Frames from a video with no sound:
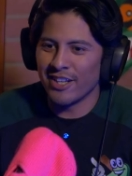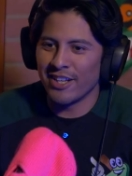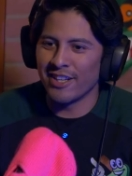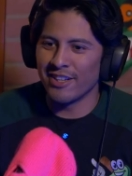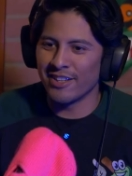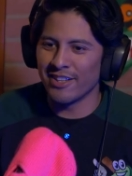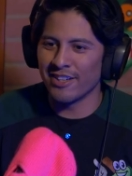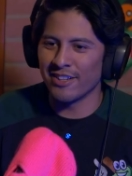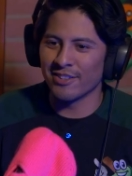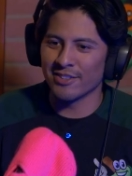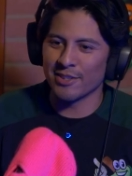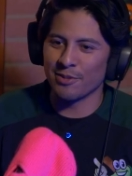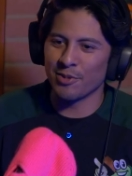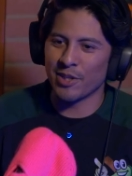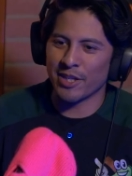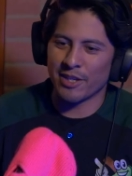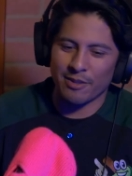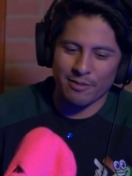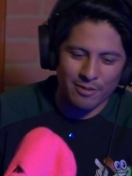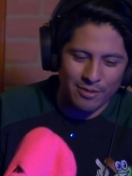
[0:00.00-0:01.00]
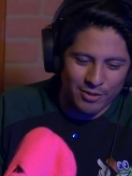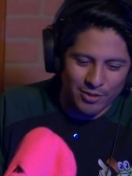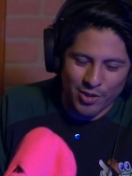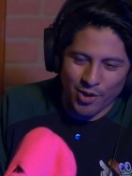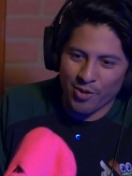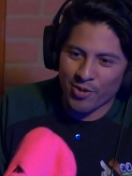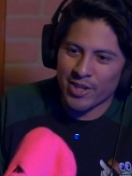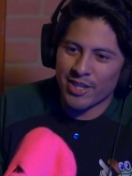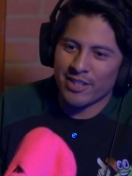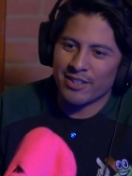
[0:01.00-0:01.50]
and then i'll see what i can
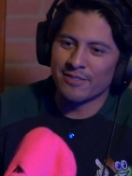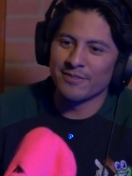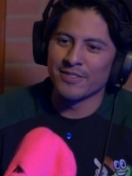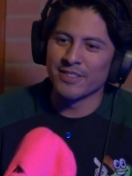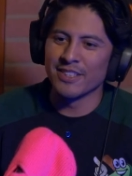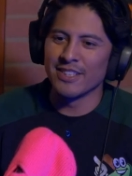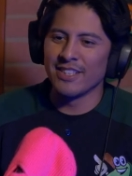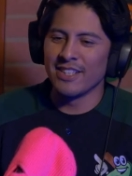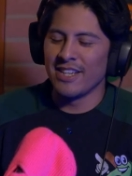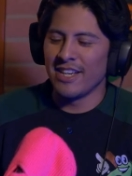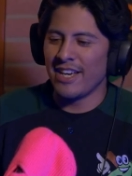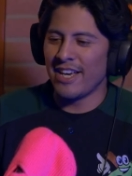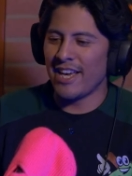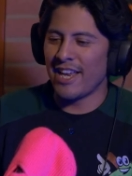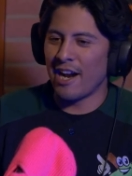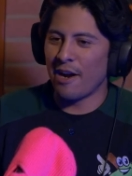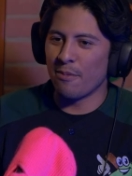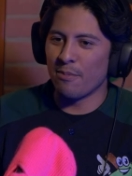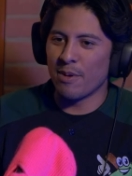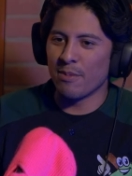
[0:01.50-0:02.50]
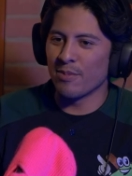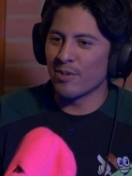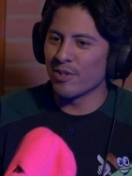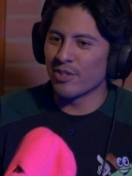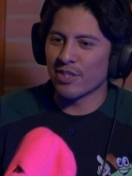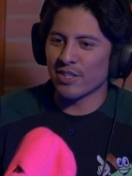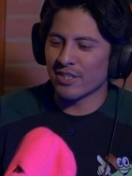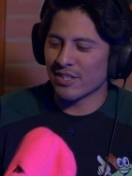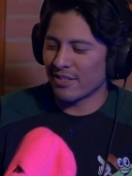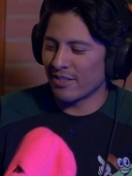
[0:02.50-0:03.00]
throw in and i remember
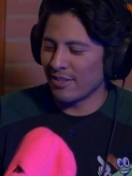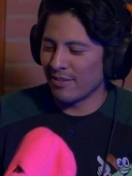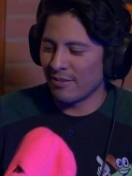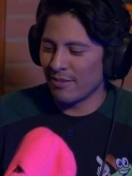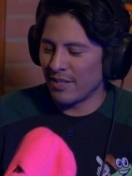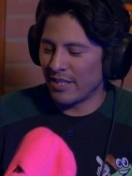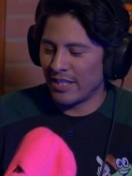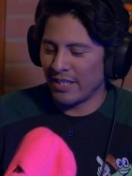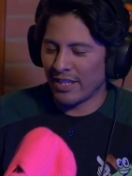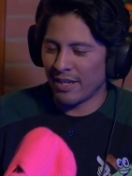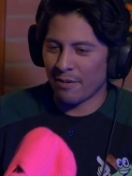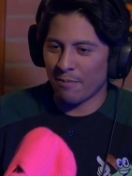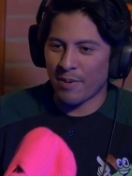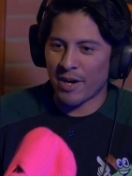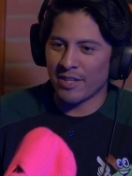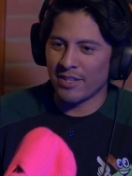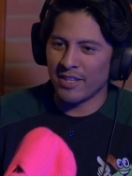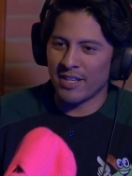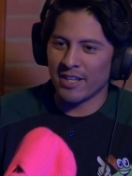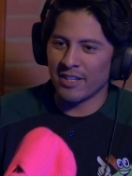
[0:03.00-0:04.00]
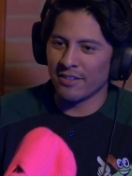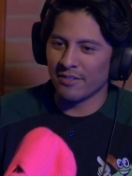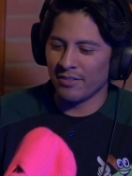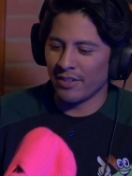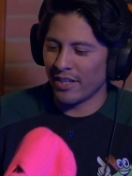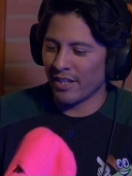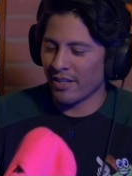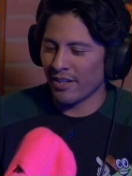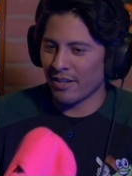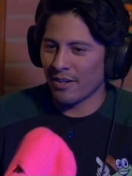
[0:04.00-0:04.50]
just like by the end of
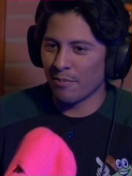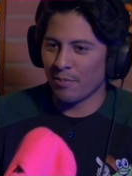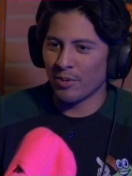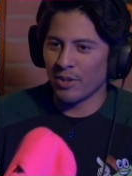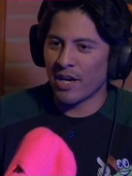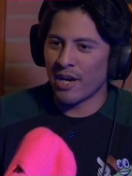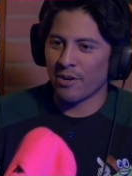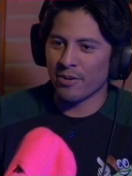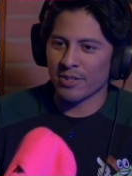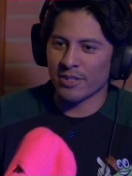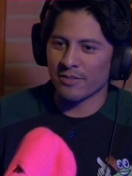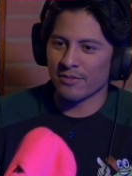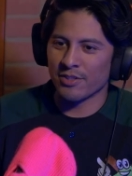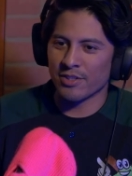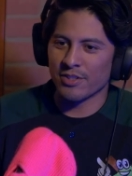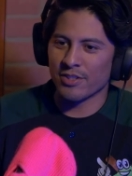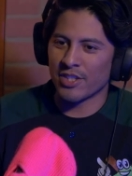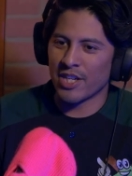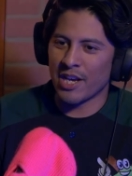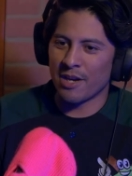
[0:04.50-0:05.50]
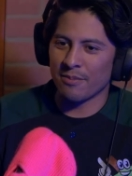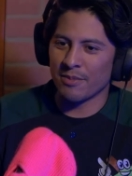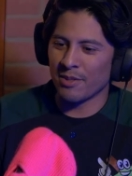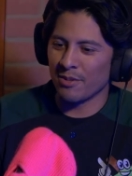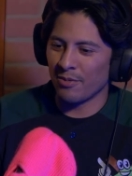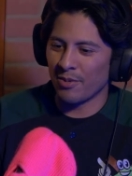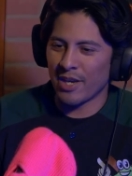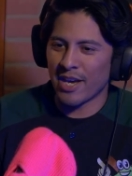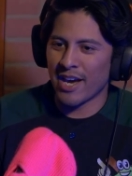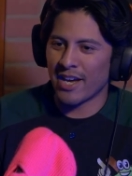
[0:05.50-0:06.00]
like a couple hours of just jamming
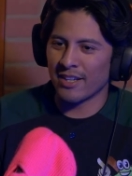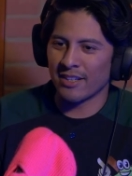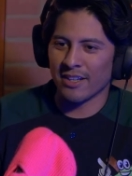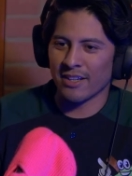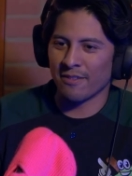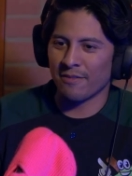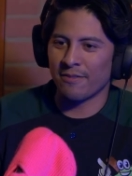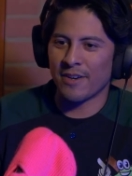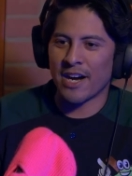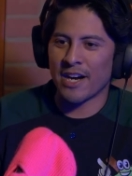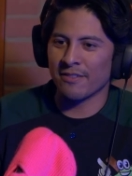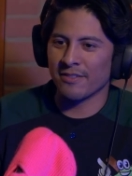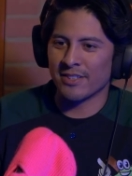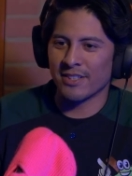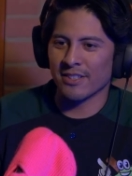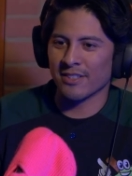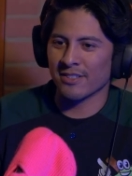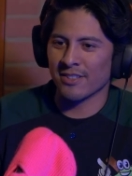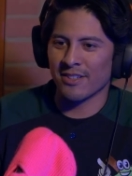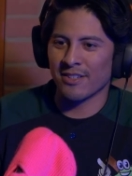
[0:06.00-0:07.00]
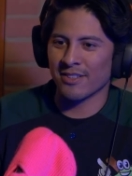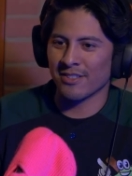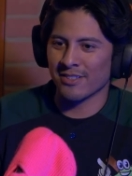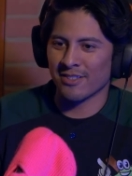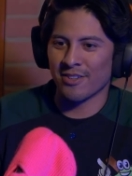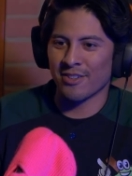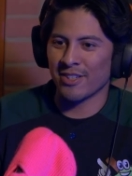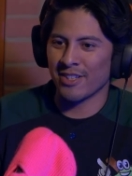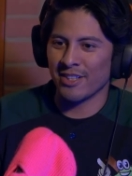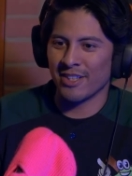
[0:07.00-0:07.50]
we had like five six songs
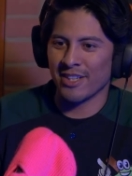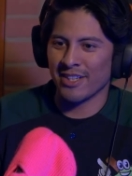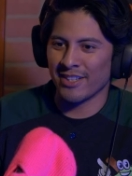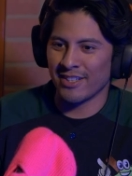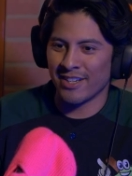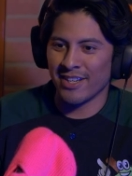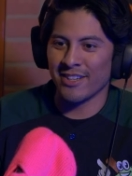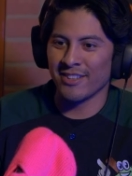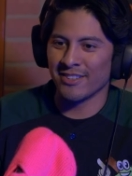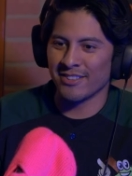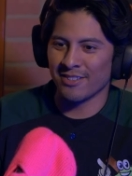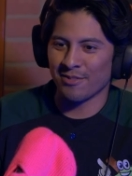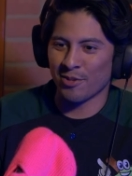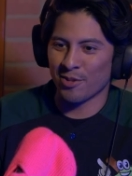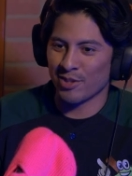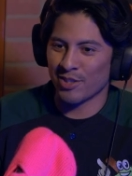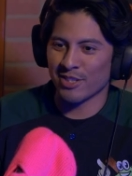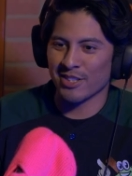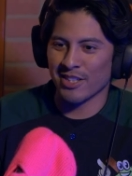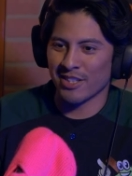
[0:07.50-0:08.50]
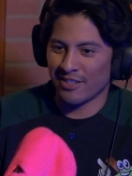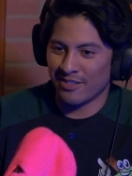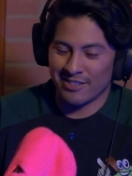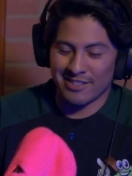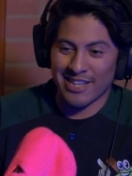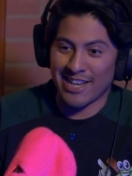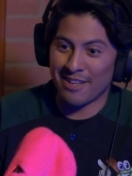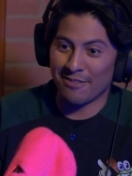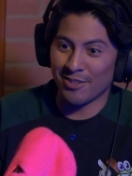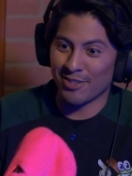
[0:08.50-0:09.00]
already like nailed we were just like
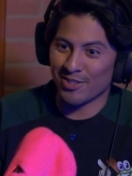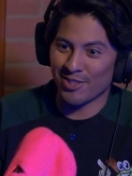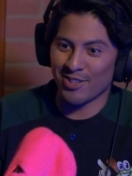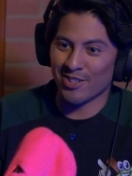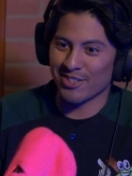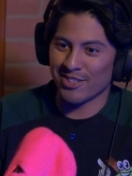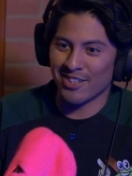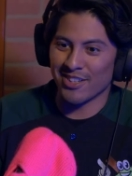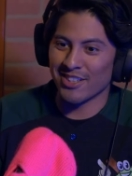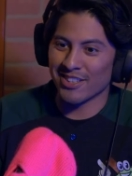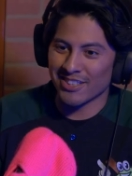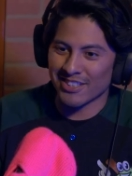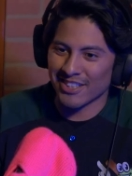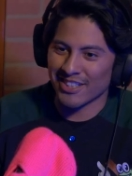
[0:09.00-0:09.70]
damn those are our songs